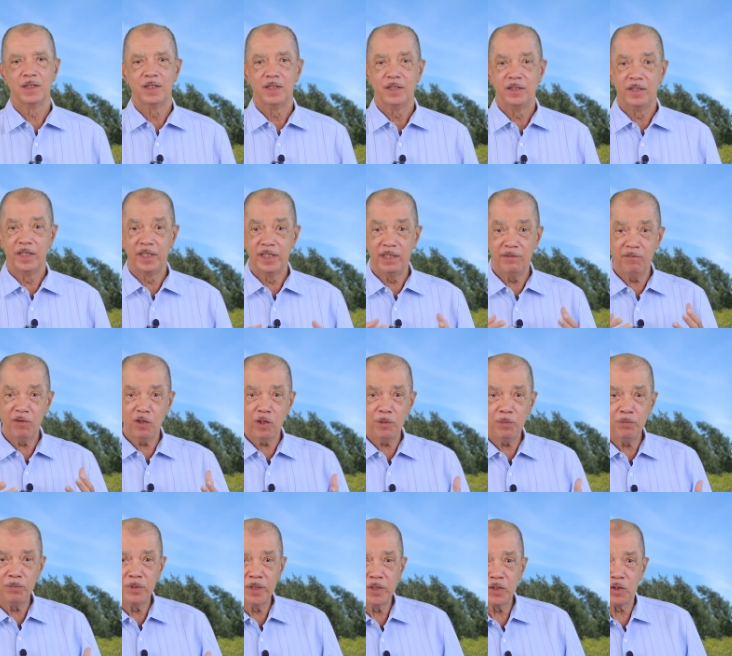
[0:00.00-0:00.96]
The
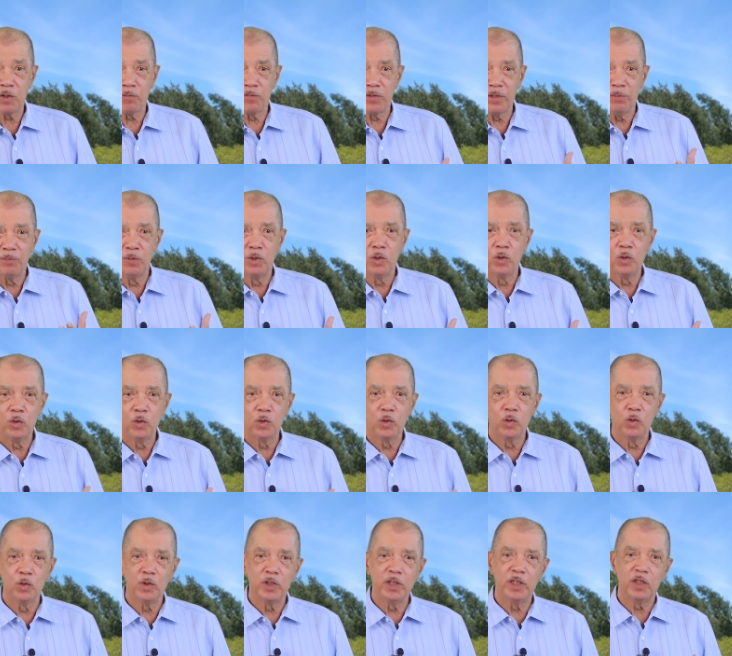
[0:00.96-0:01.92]
development of the
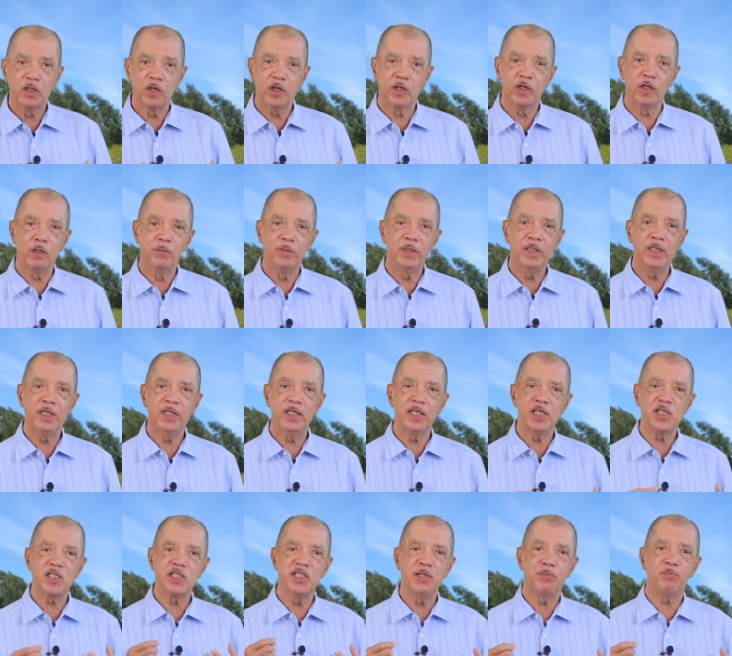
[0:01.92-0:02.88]
blue economy
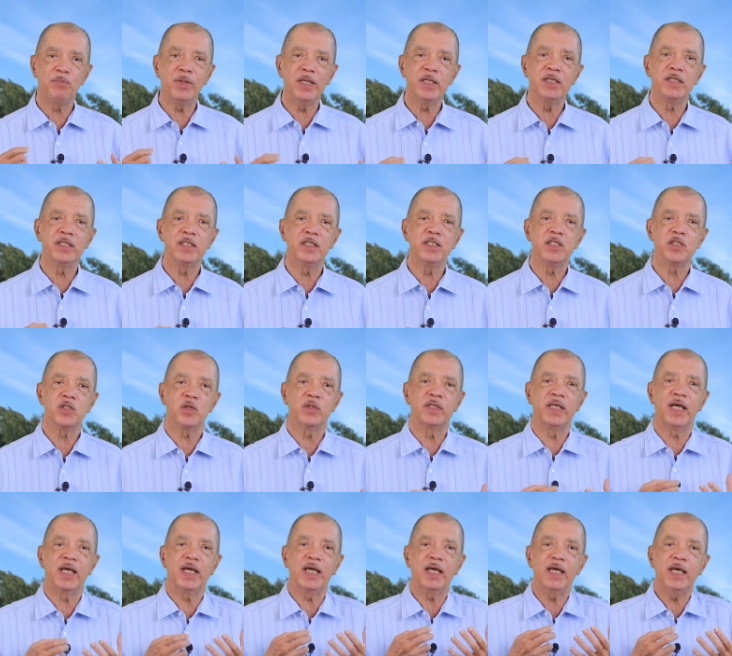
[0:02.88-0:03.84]
is dependent on
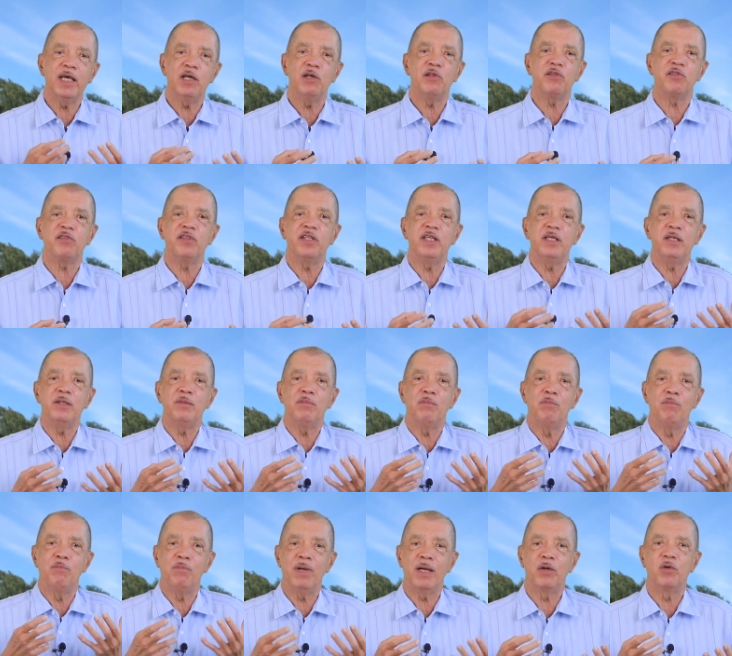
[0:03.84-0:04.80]
healthy
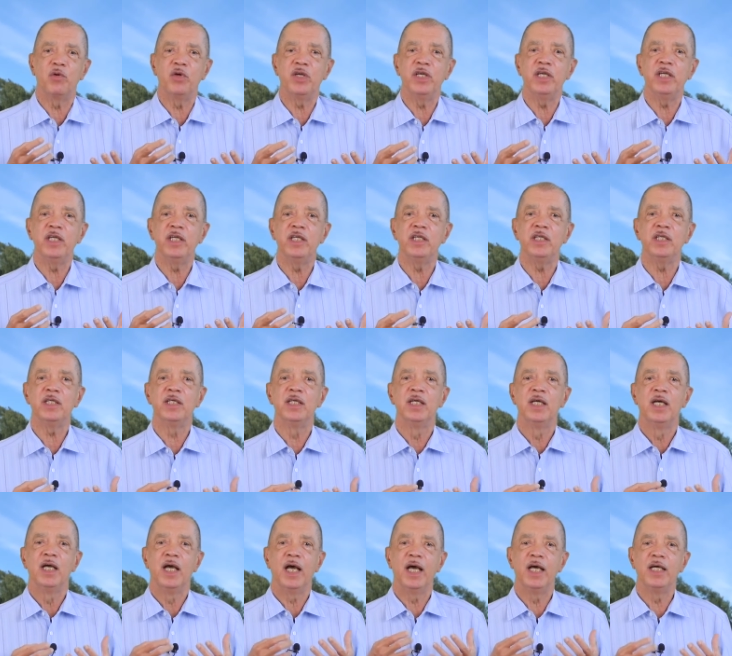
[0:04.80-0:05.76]
marine
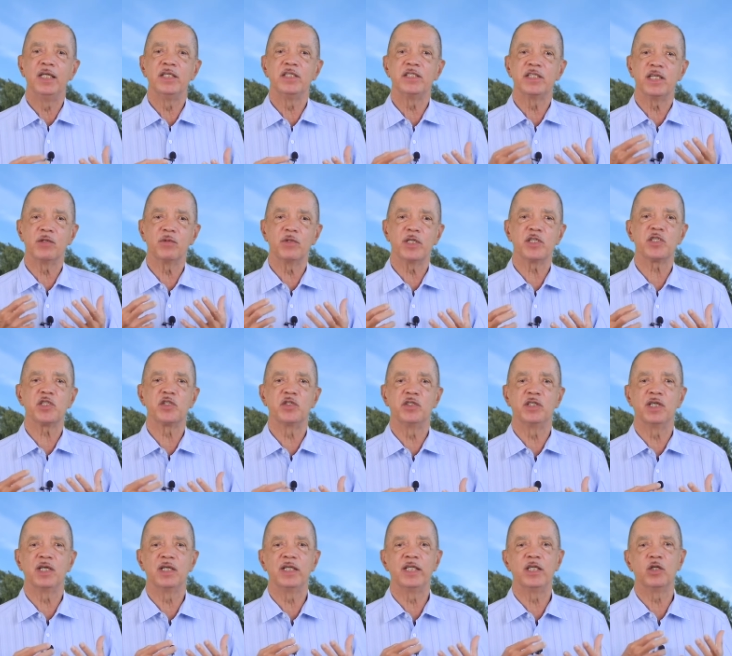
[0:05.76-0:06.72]
and
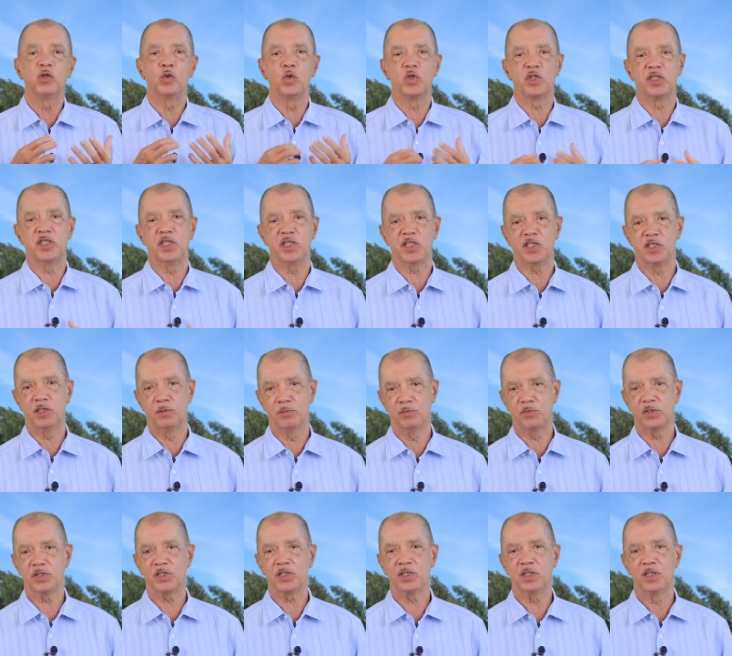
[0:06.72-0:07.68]
terrestrial
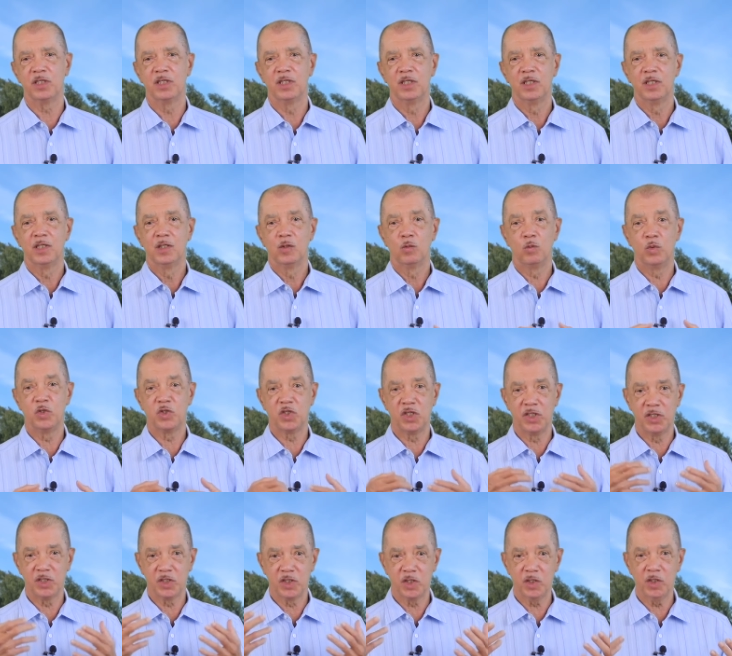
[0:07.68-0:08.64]
ecosystems, which
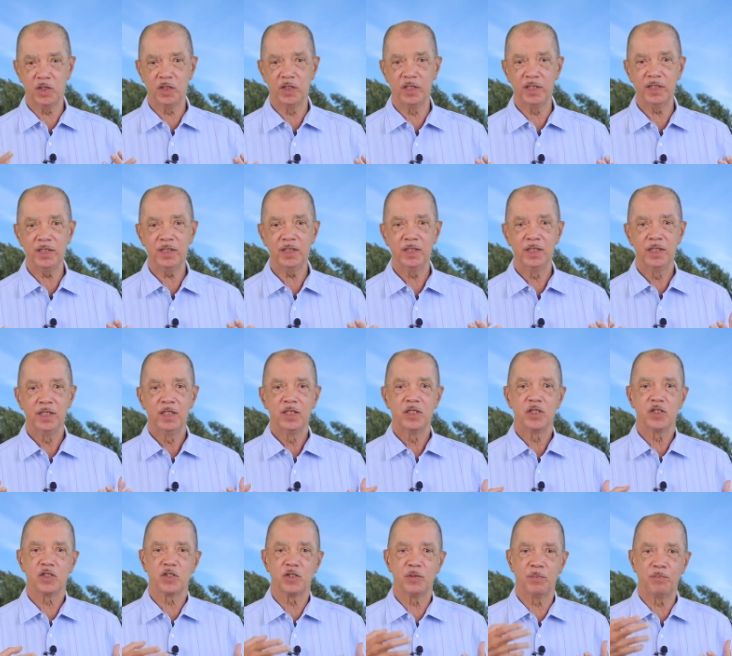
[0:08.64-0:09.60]
in turn
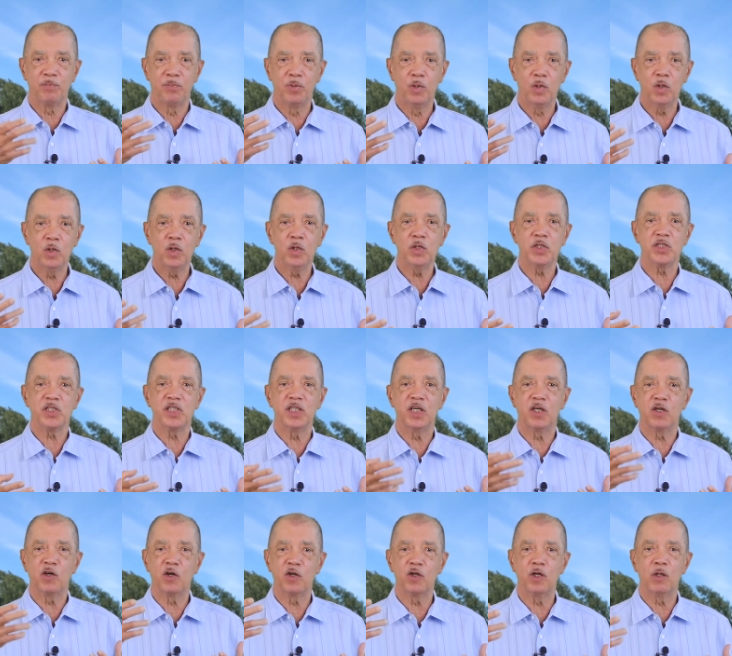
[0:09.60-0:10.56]
supports
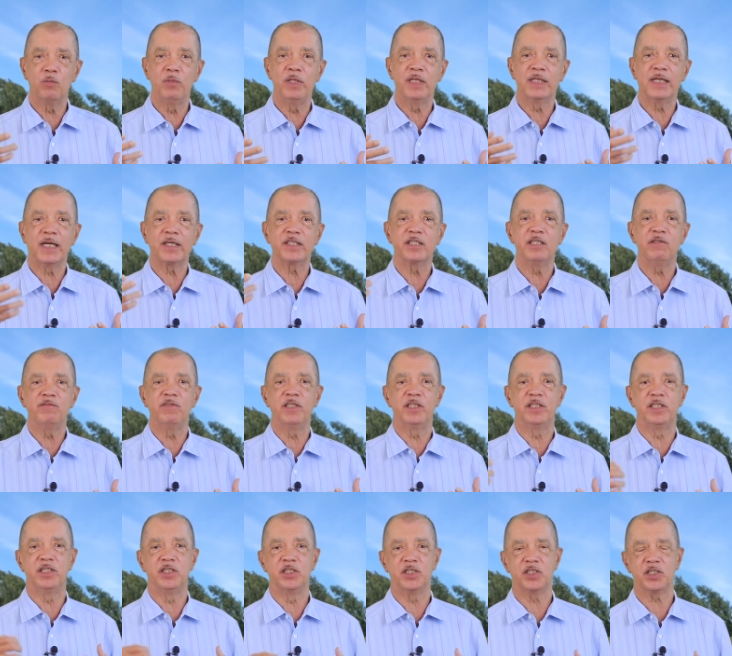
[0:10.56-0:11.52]
economic
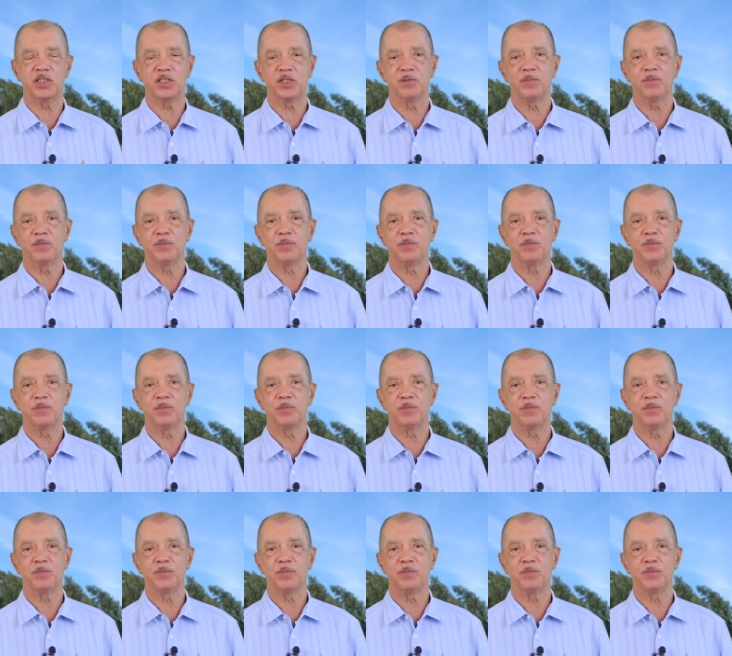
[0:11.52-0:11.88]
activities.